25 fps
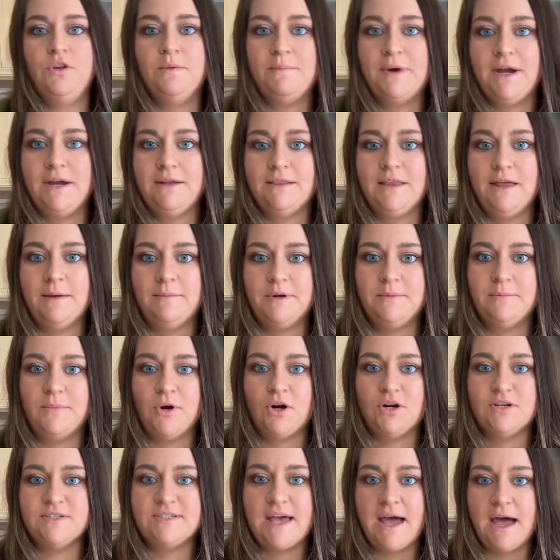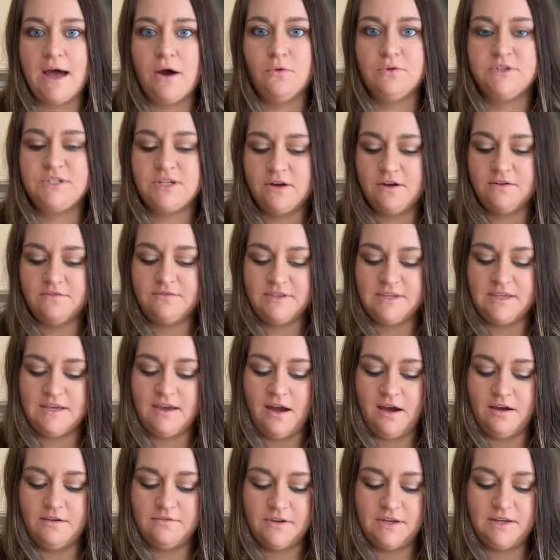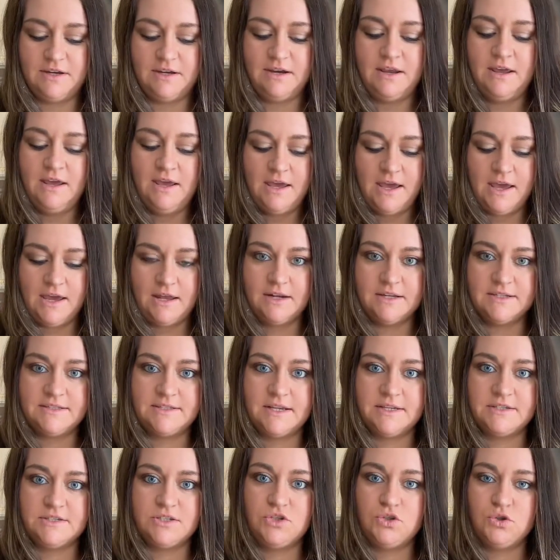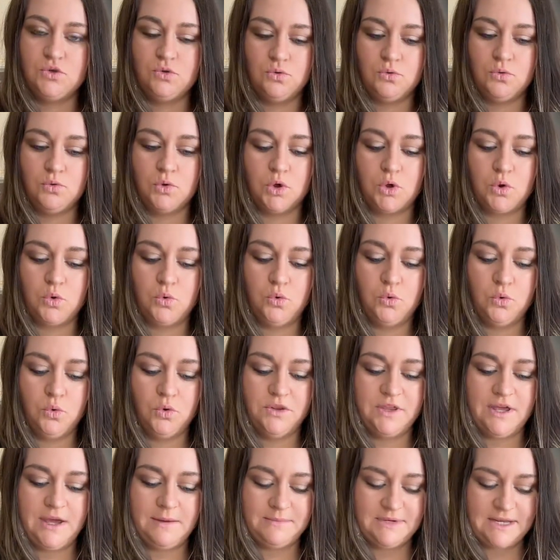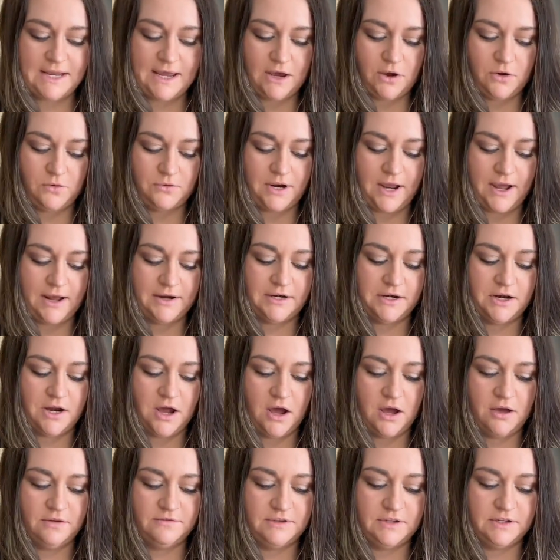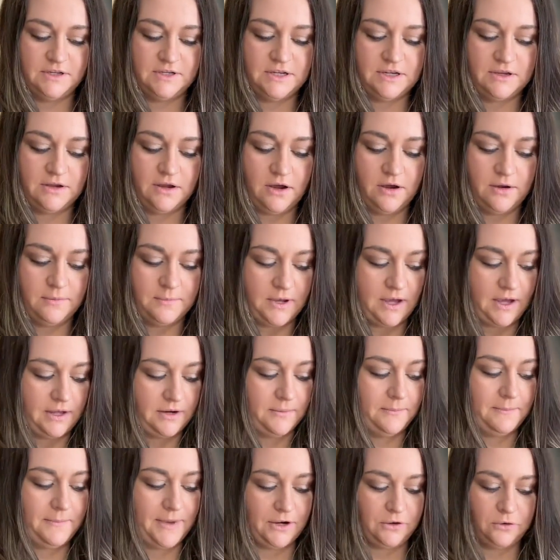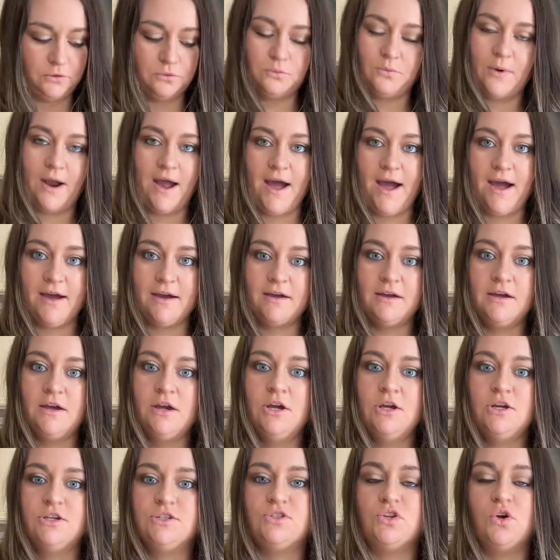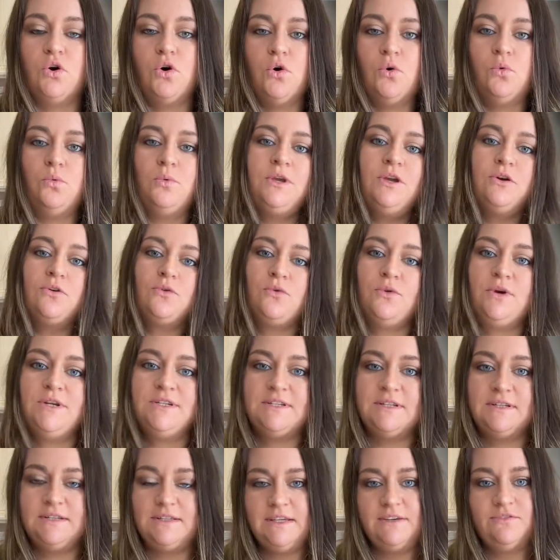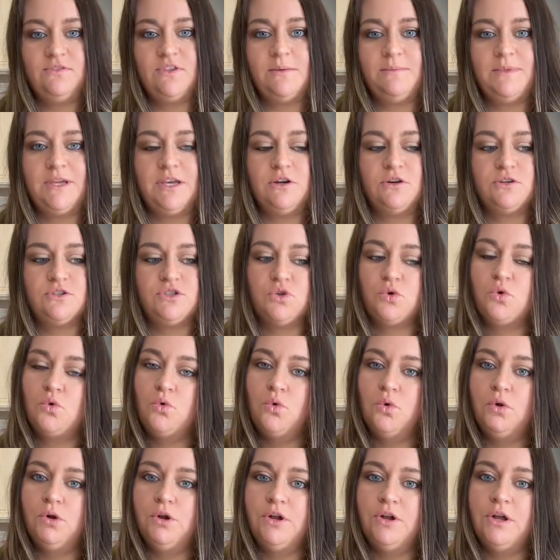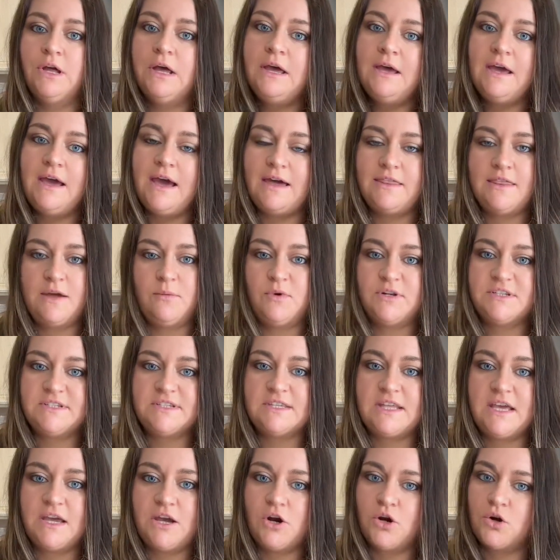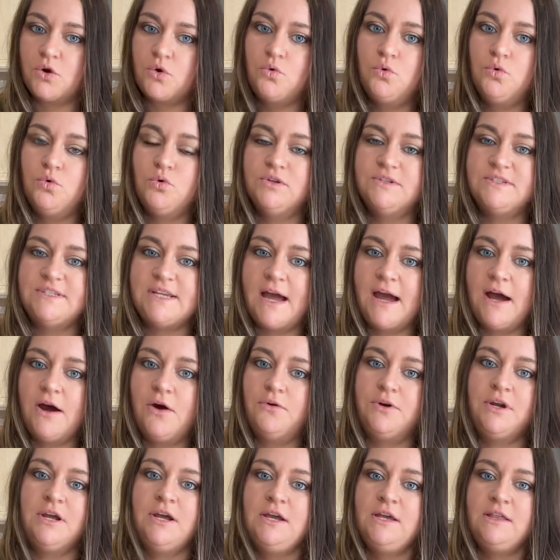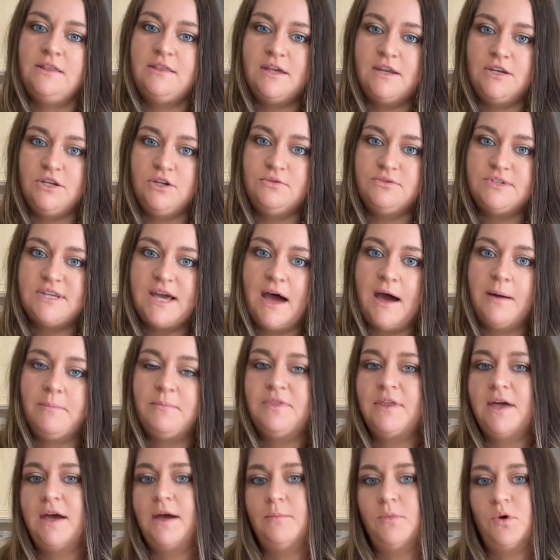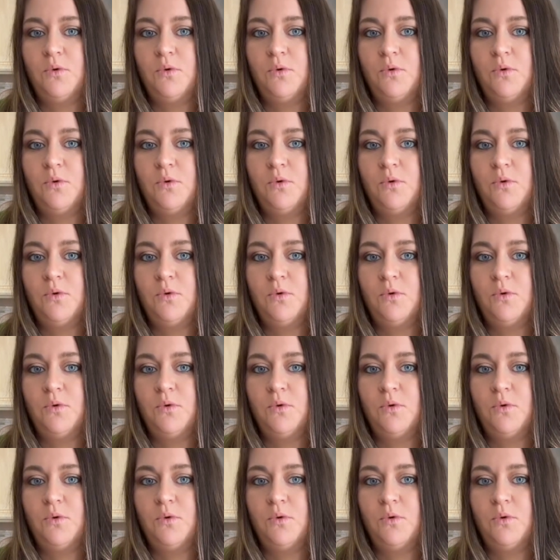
my lemon bars out of the oven, and it says to cool them down on an oven, on a metal rack. So we are going to leave them here to cool, and then once they are cooled down, then you top them